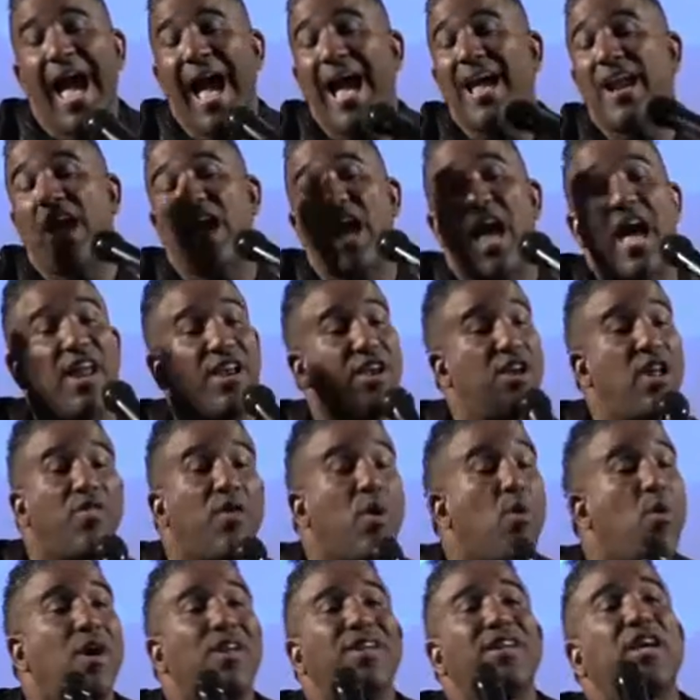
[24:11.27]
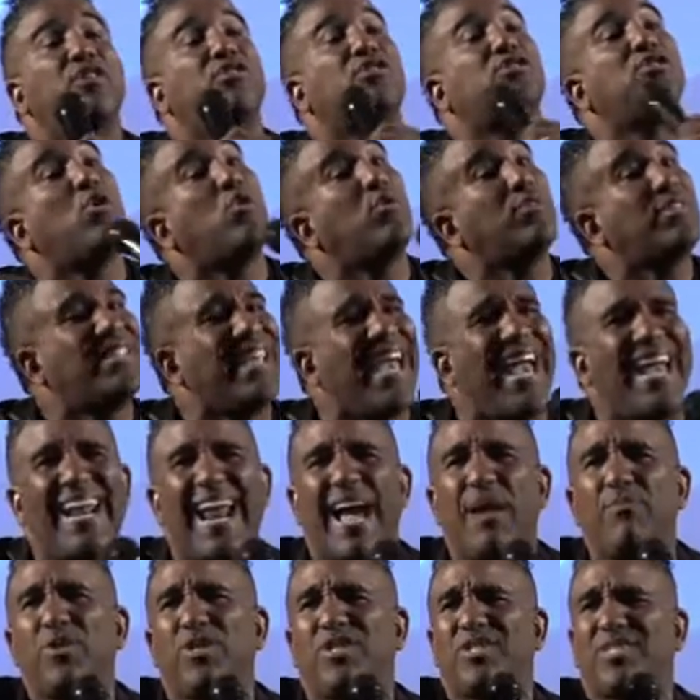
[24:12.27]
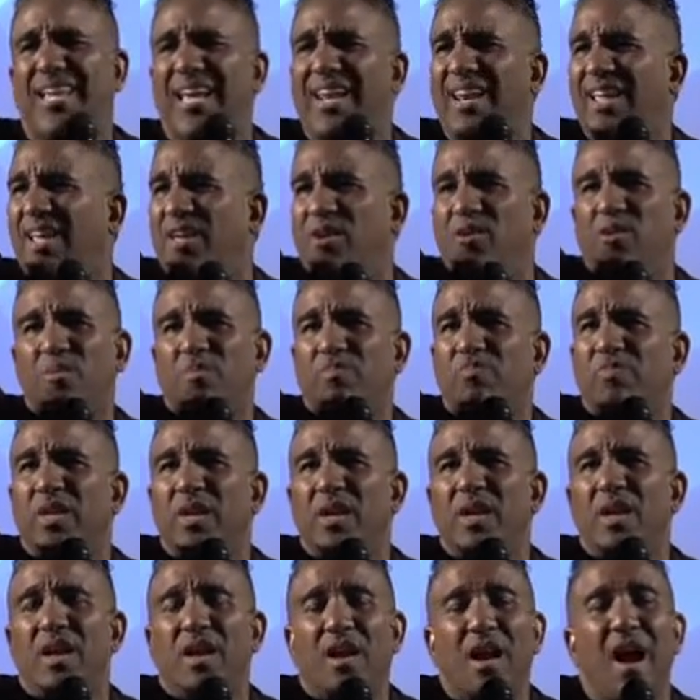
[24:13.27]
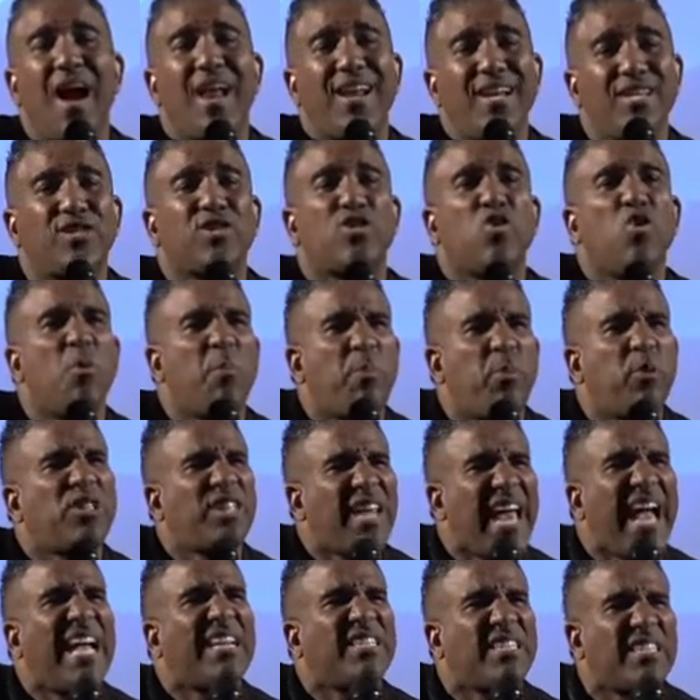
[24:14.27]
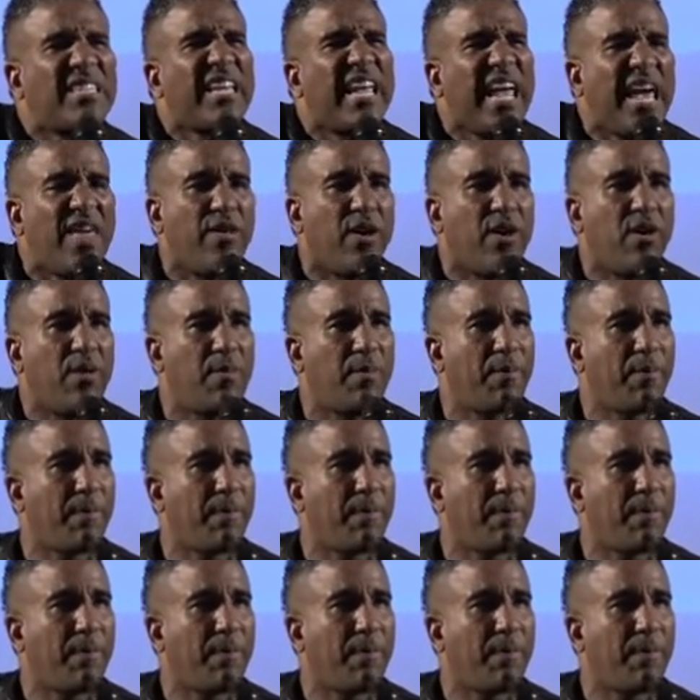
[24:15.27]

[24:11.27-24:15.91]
And another one, there's no sign. I'm just telling you, God is good. Put your hands together.